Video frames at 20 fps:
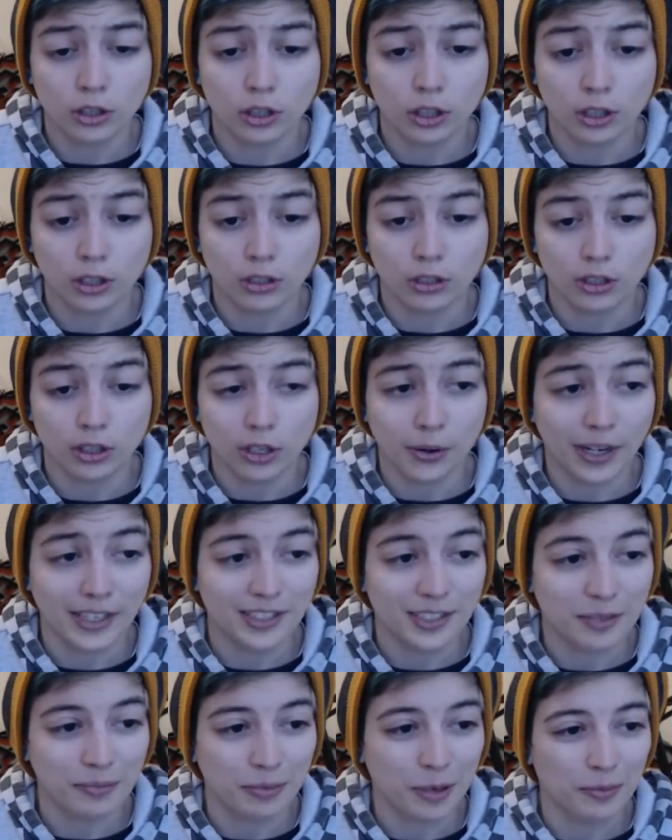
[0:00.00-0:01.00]
or no, I
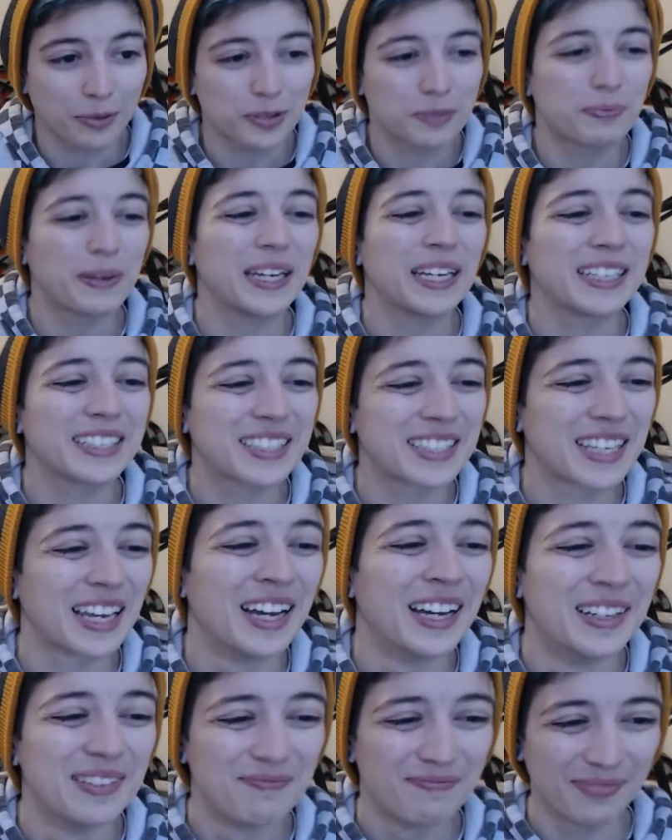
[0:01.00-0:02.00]
said purples, pinks.
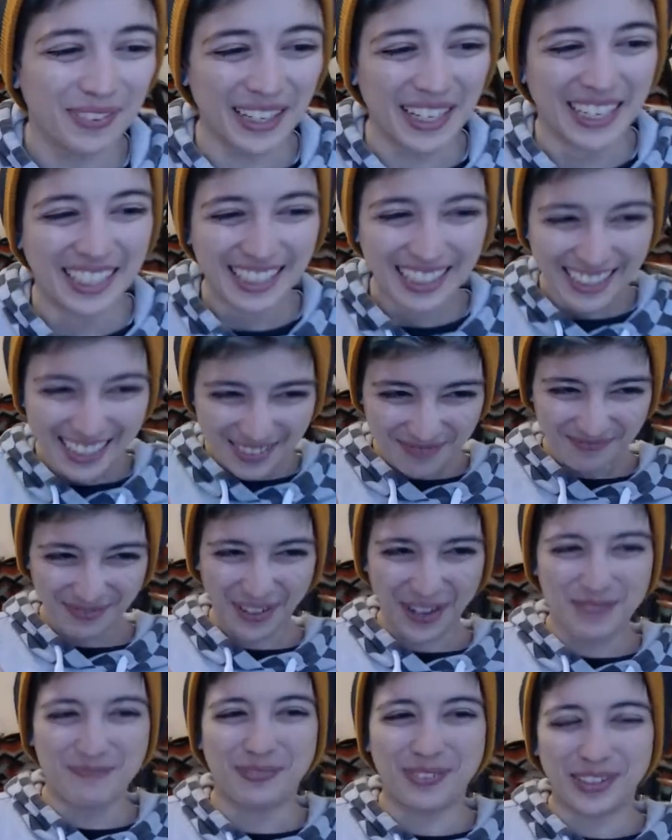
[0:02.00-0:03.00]

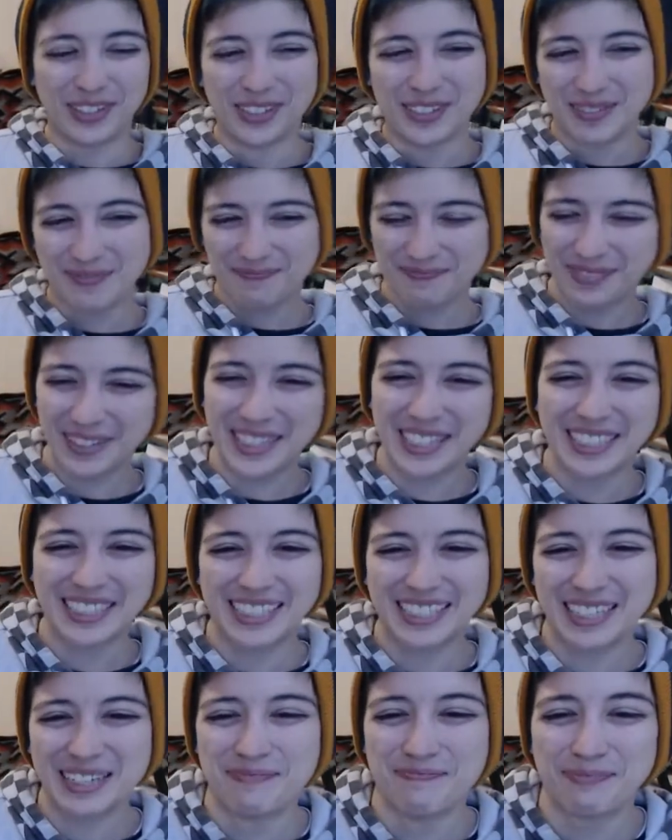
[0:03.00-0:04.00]
Purple,
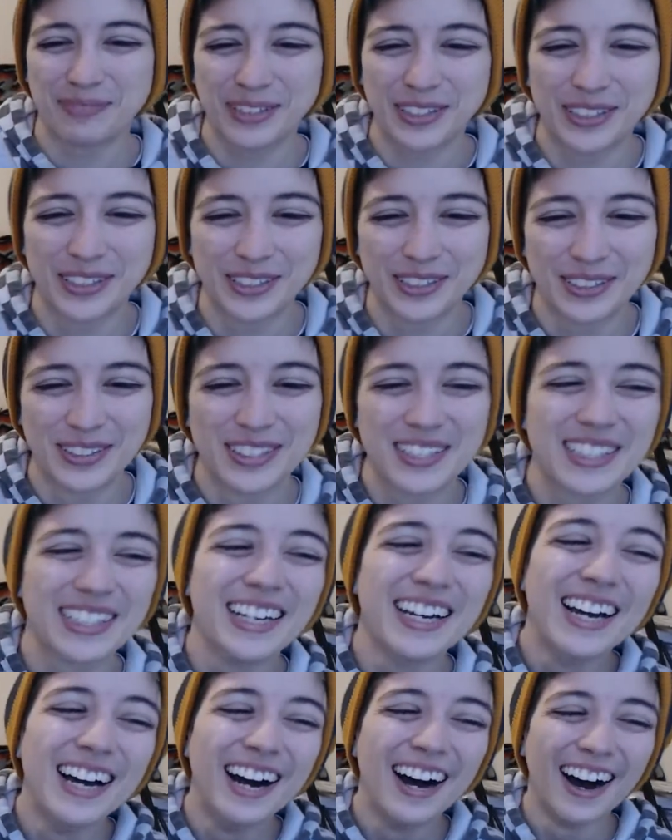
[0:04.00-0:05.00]
pinks, and blues
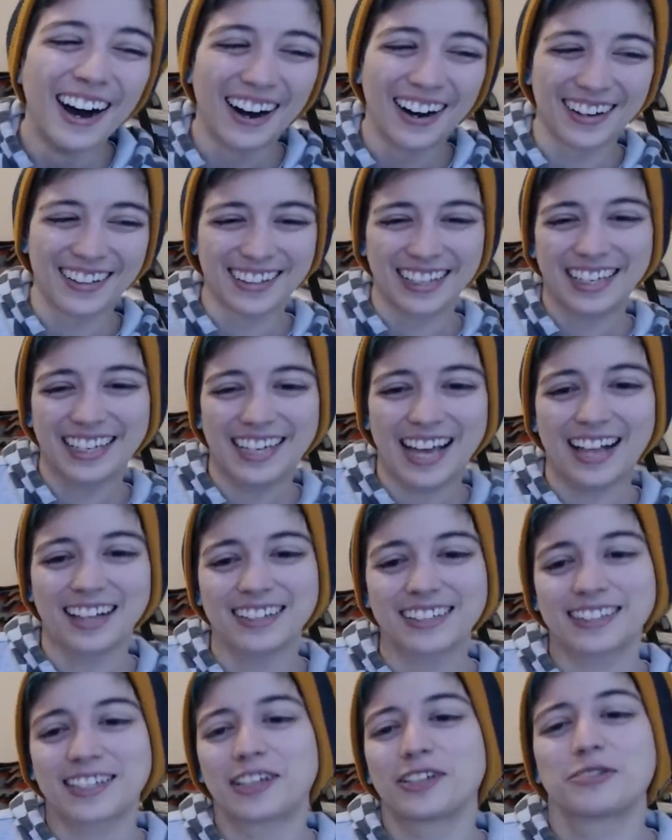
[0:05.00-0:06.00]
are like
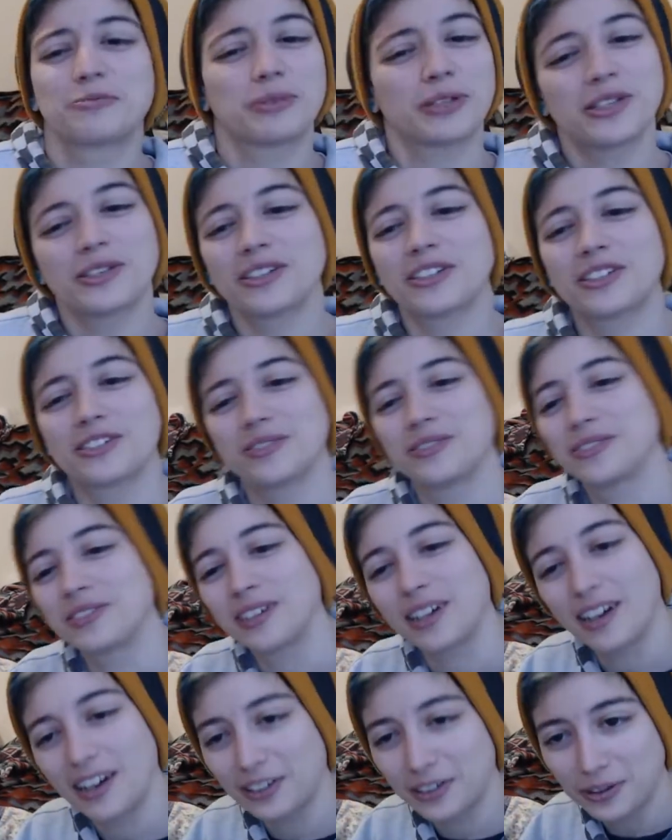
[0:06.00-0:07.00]
galaxy colors, but you could
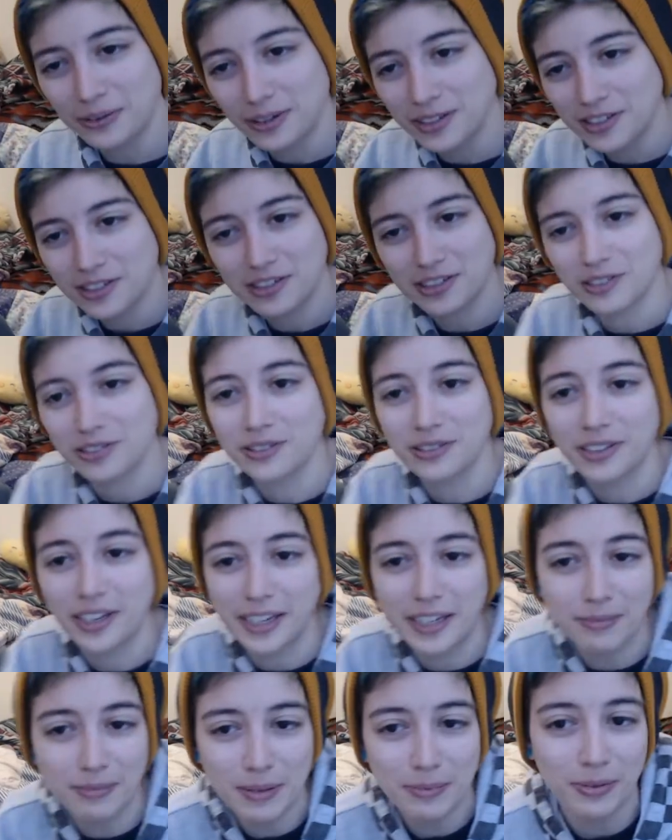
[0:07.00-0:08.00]
do other ones too.
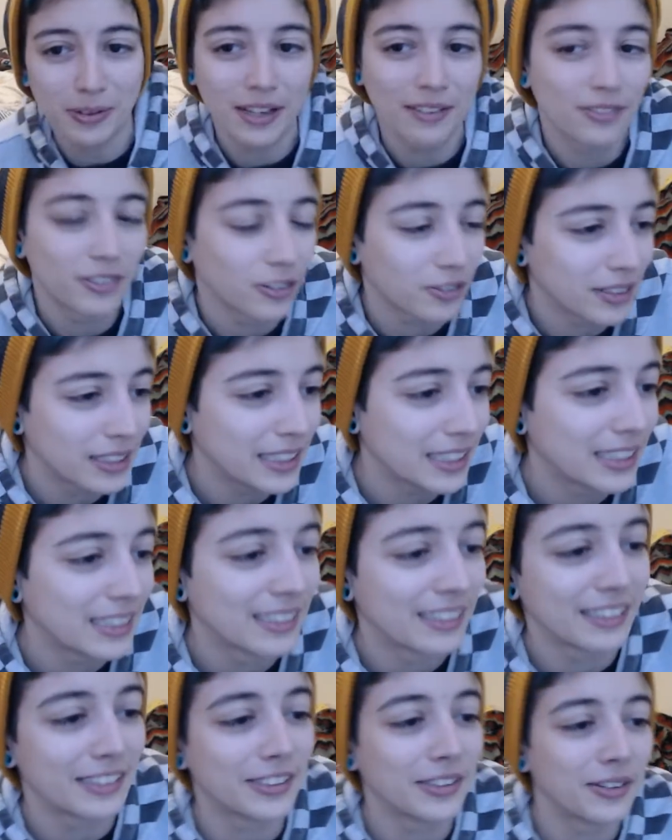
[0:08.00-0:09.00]
Like people have green
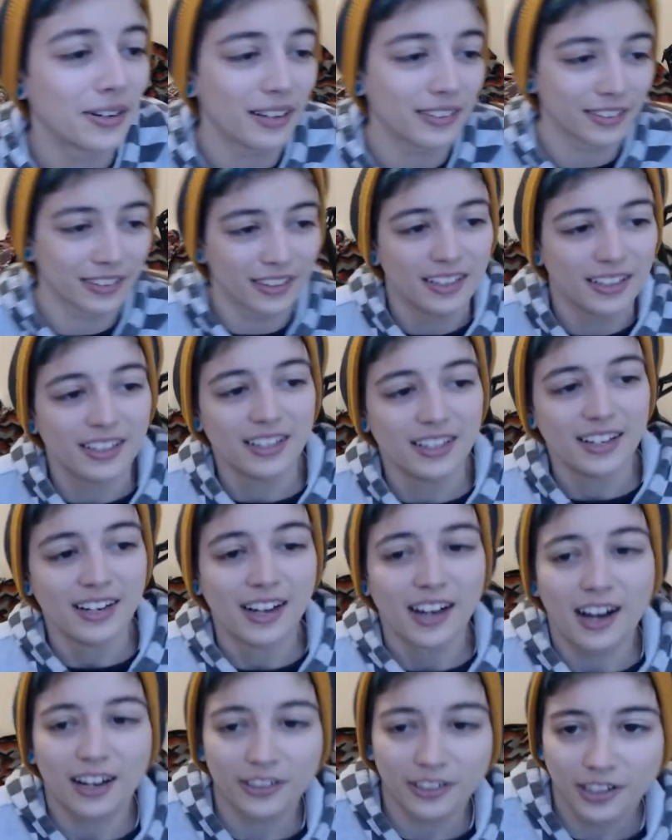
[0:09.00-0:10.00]
and, you know,
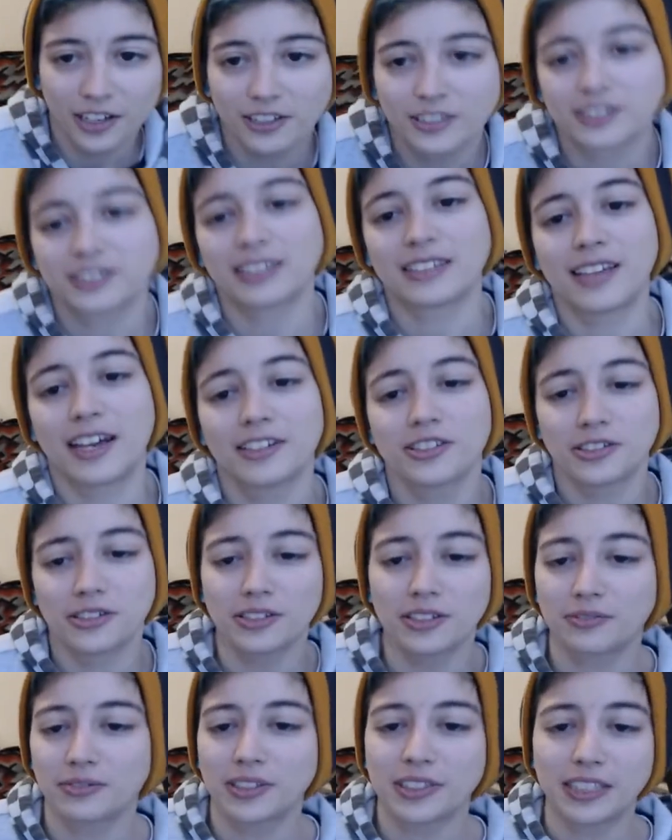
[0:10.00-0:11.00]
other colors like that, so you
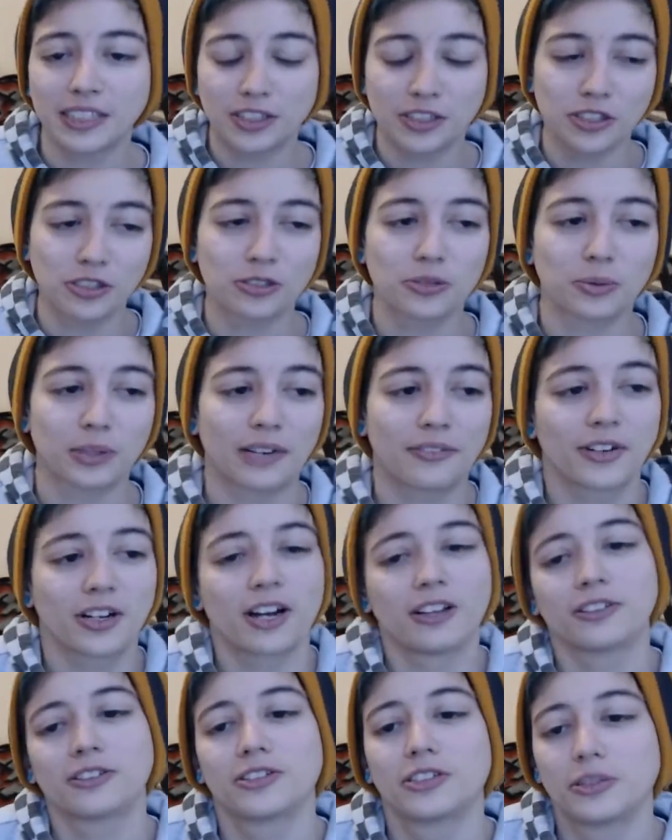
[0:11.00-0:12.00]
can really choose whatever
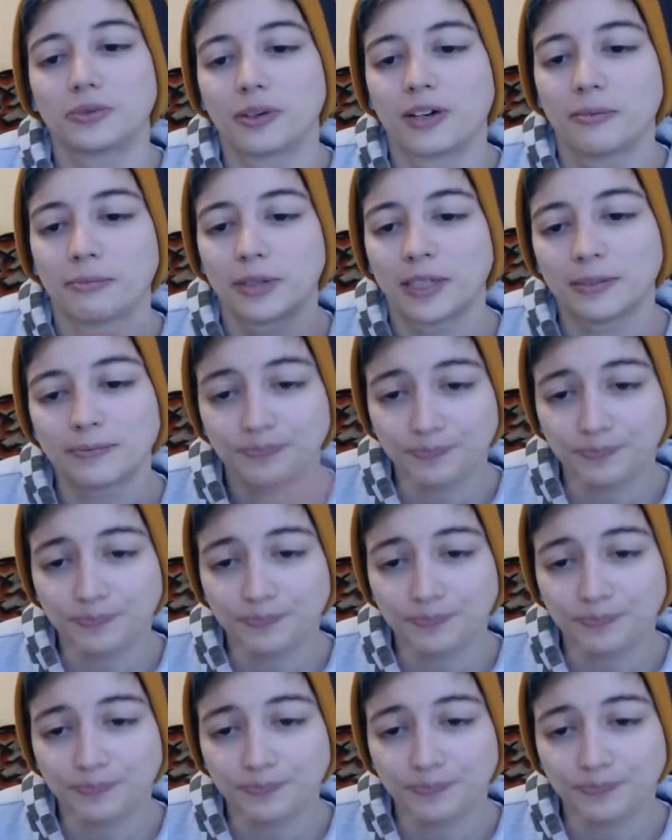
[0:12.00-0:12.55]
colors you want. But